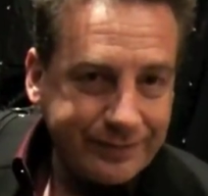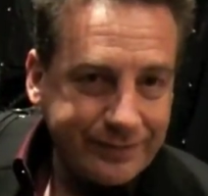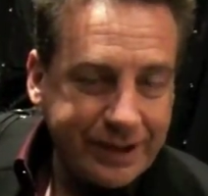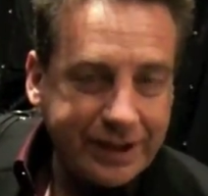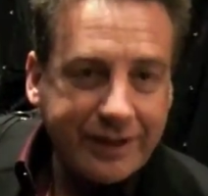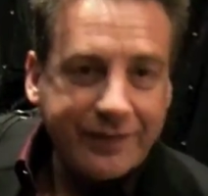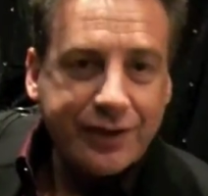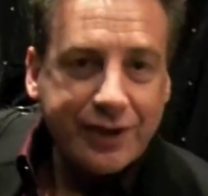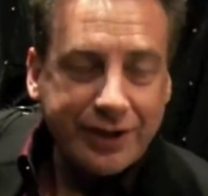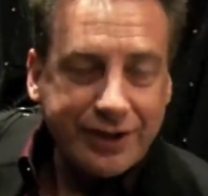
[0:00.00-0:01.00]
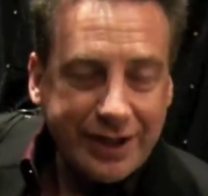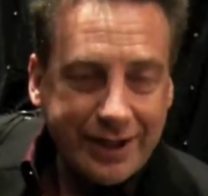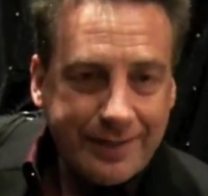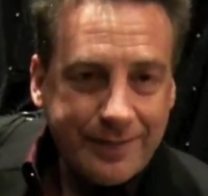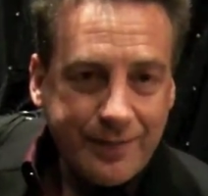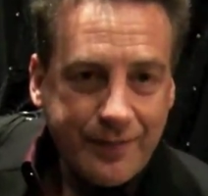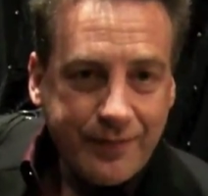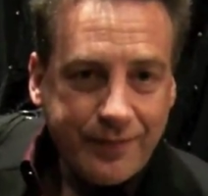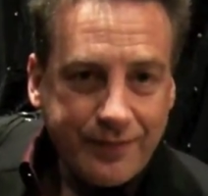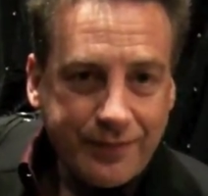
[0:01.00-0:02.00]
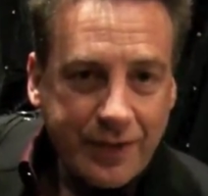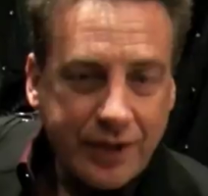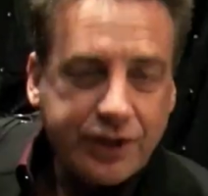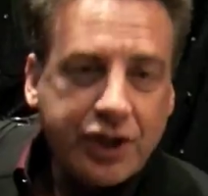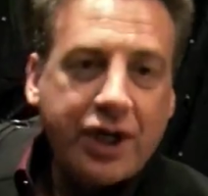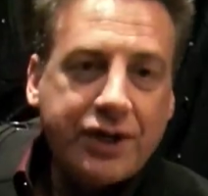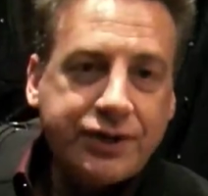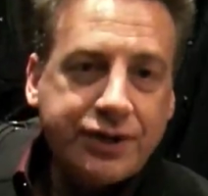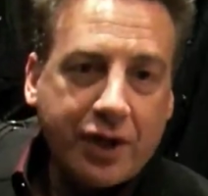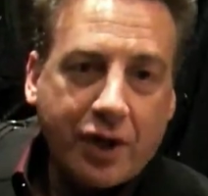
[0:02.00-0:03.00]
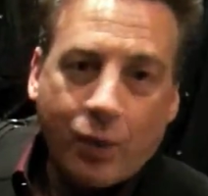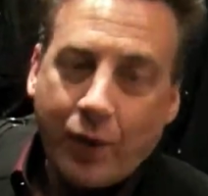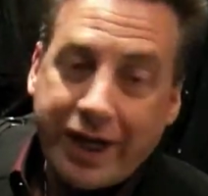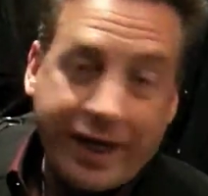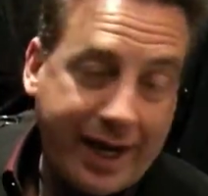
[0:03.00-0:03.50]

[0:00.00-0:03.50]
He delivers on time. His costs are way...